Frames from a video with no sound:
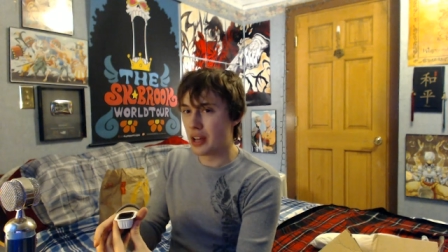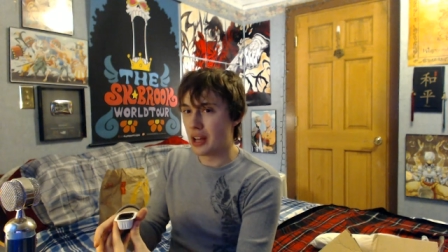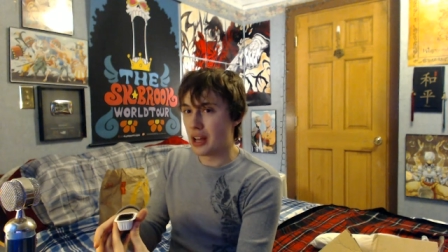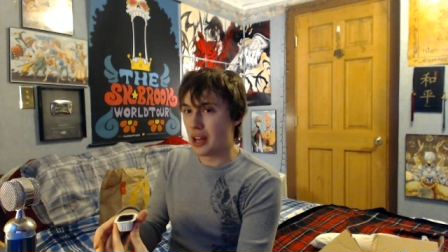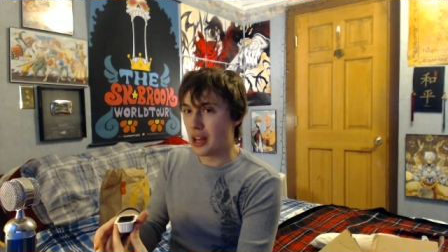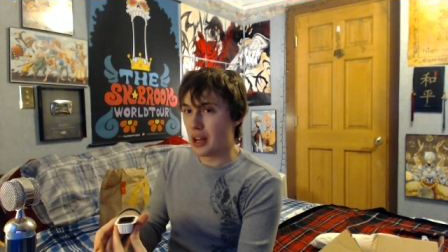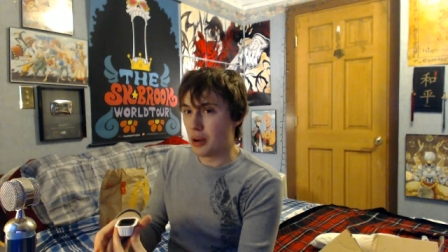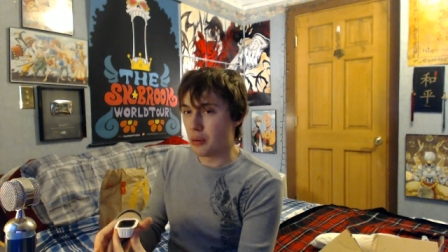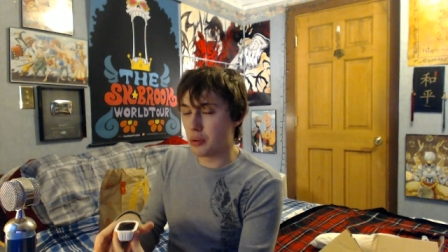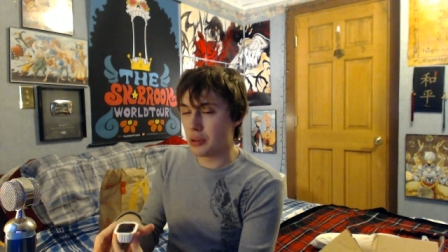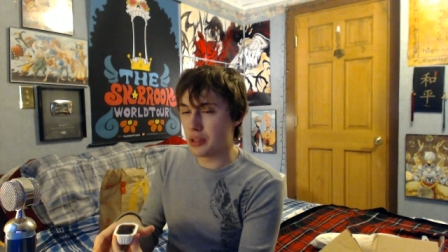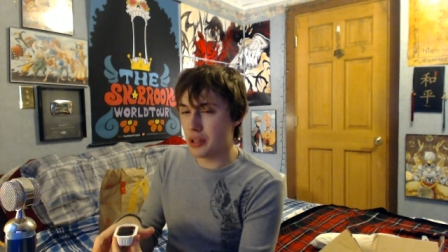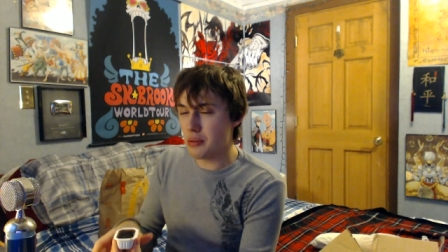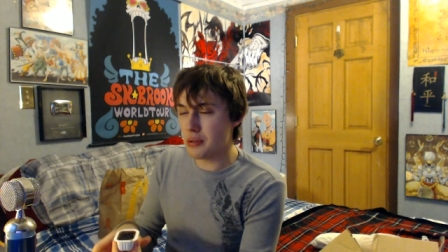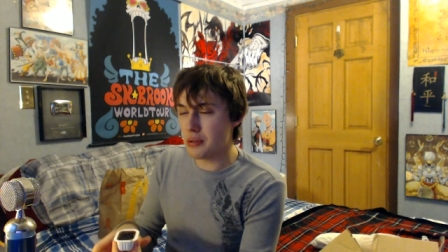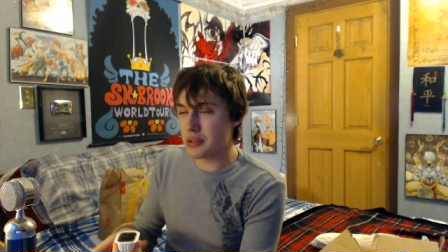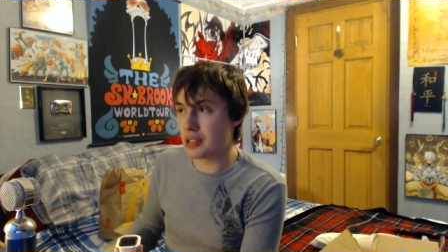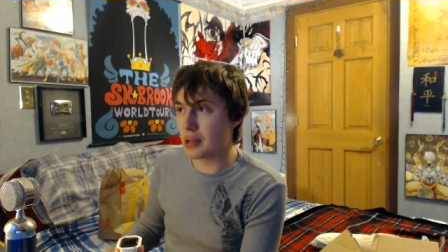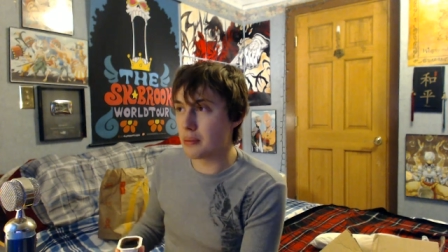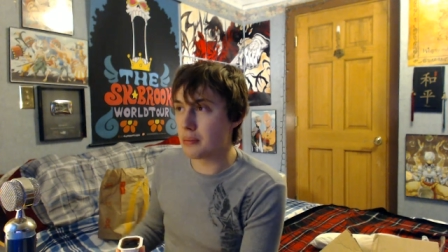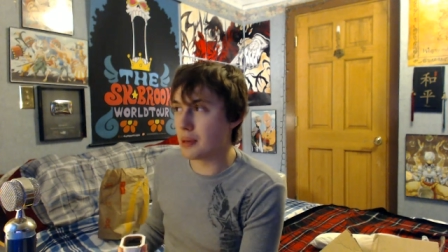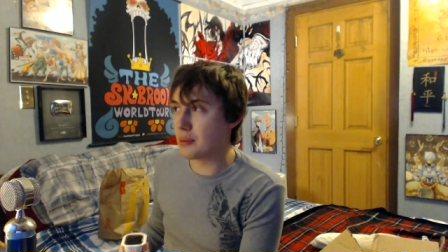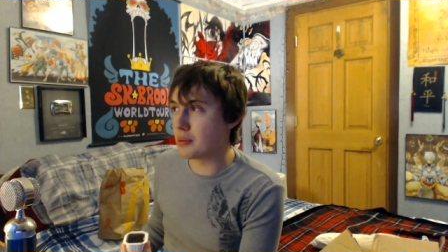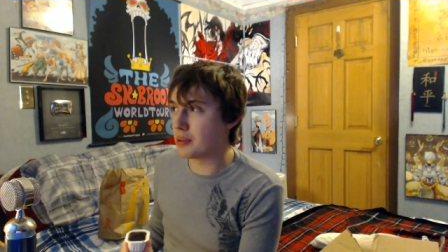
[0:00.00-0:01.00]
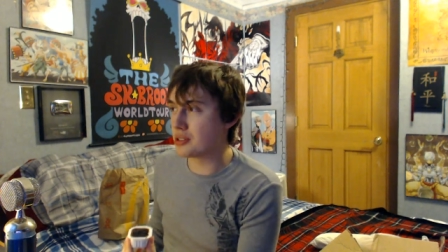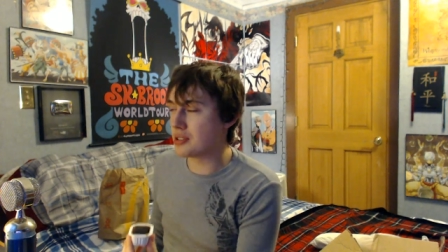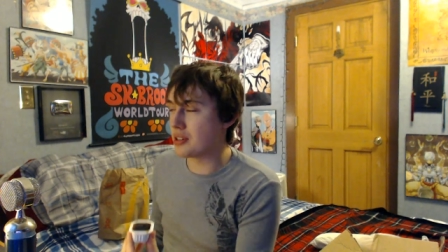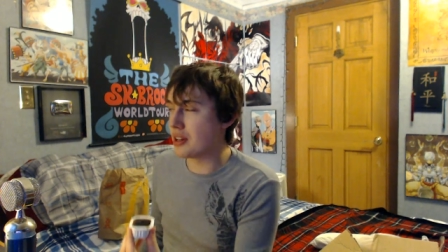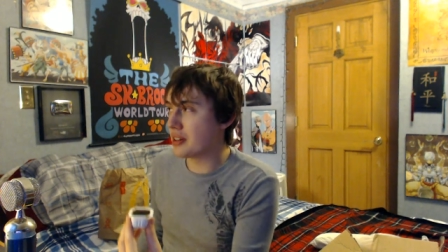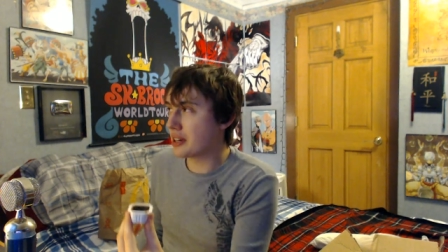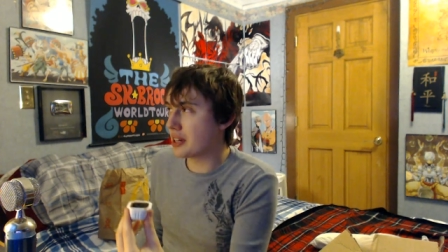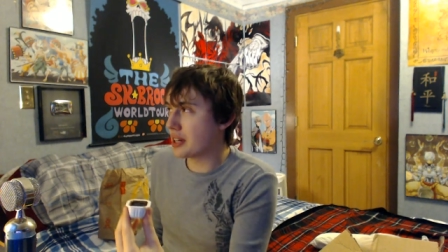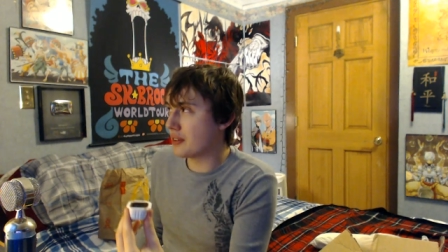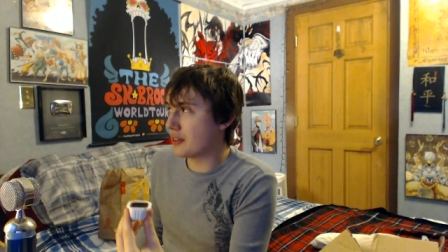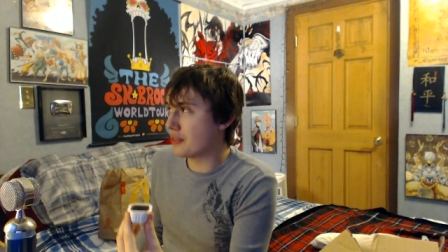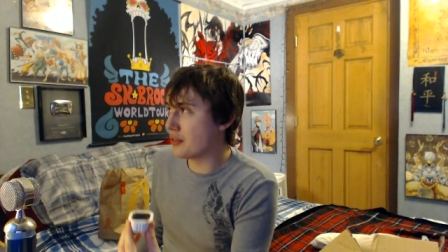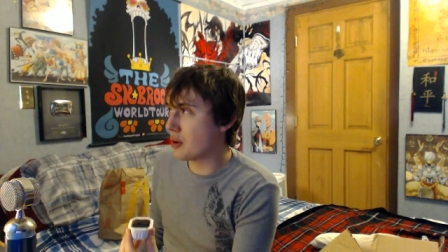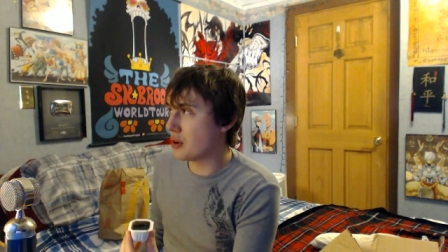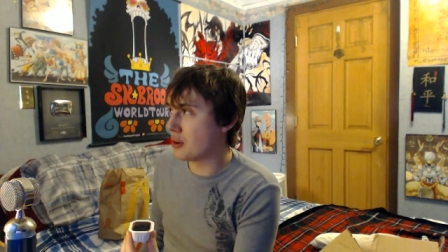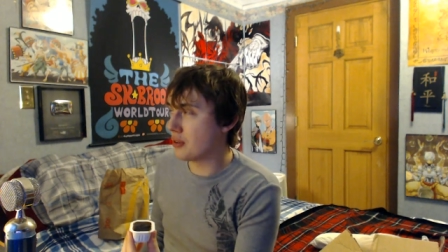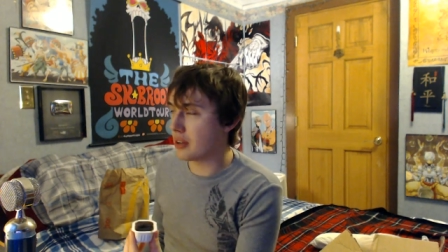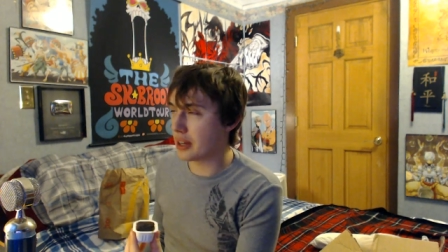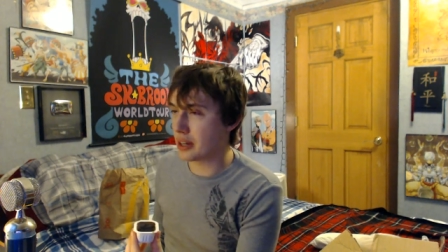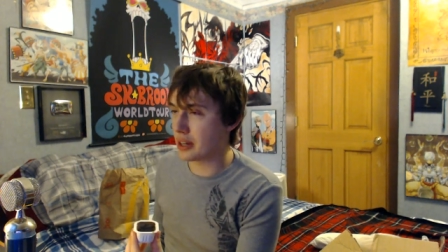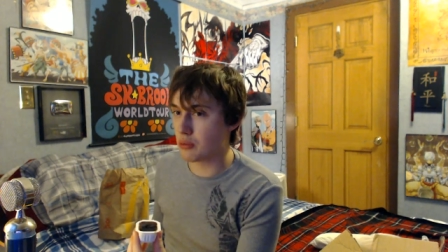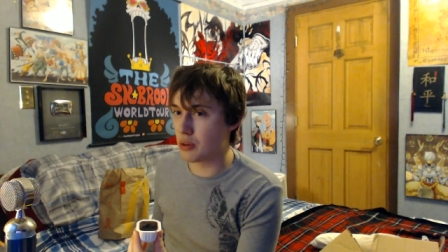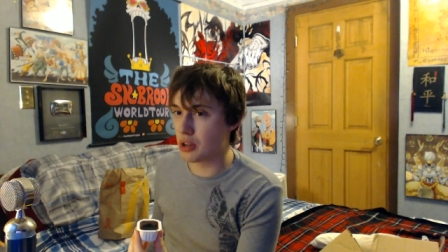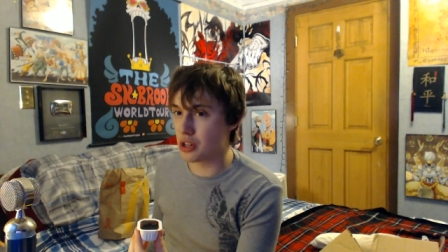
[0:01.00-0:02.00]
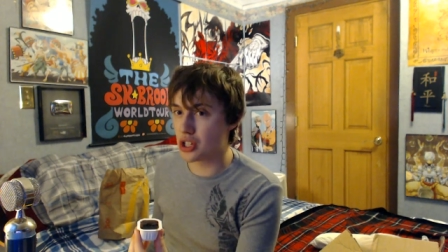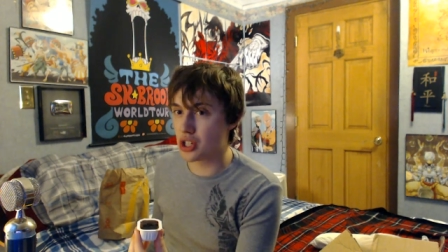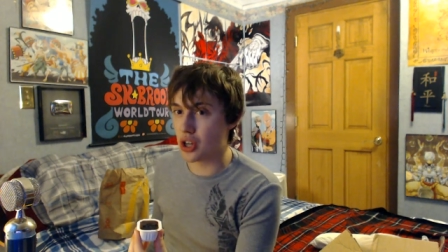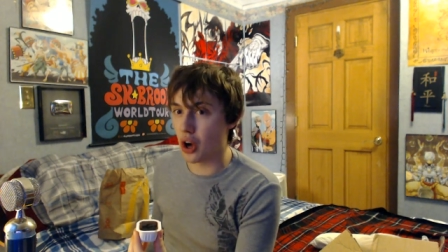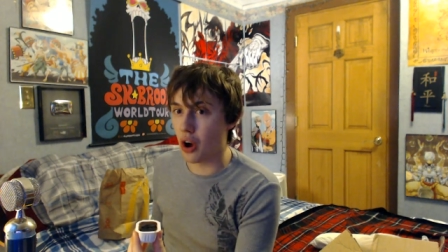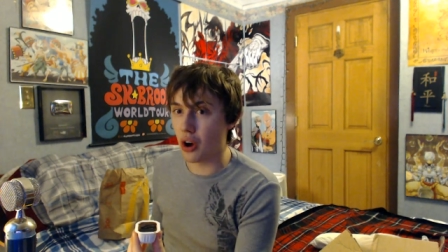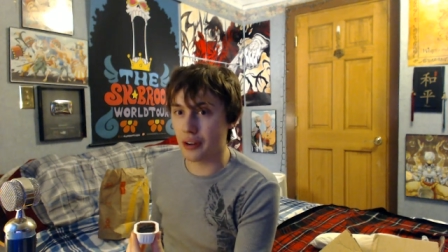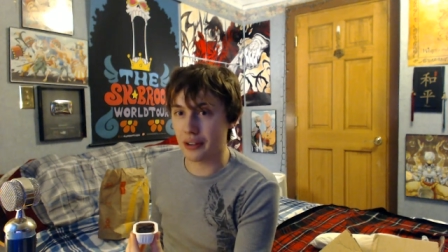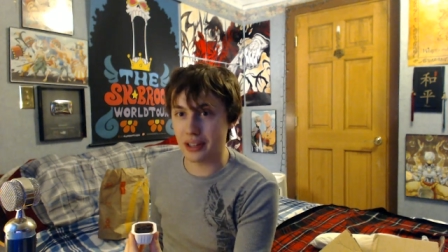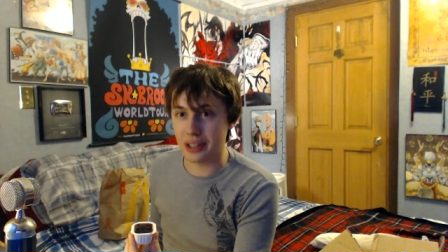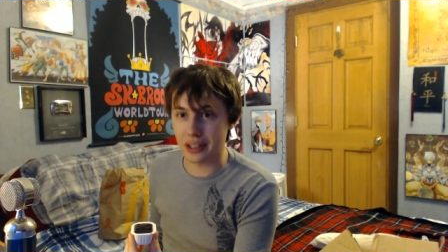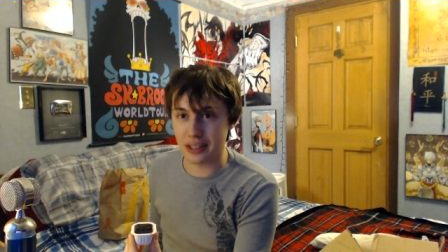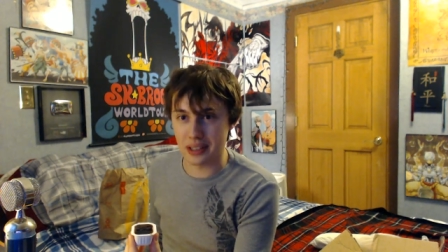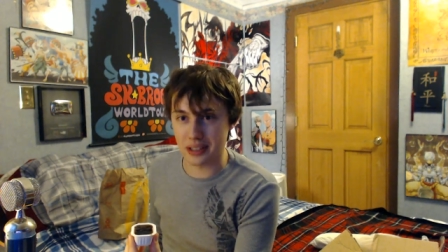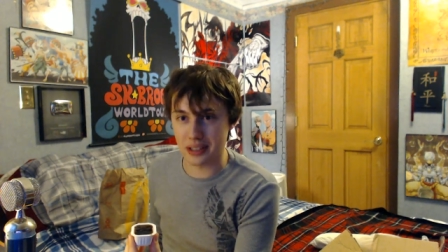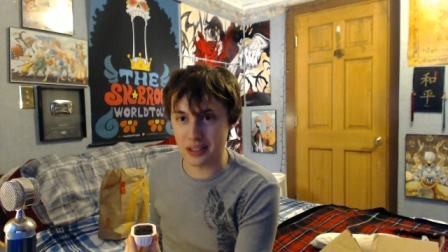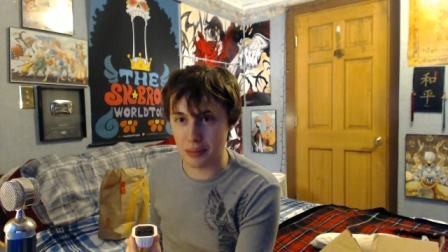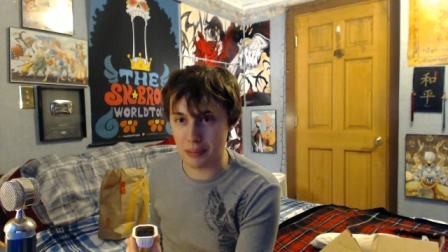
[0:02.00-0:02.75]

well, there was some people selling it for like redonkulous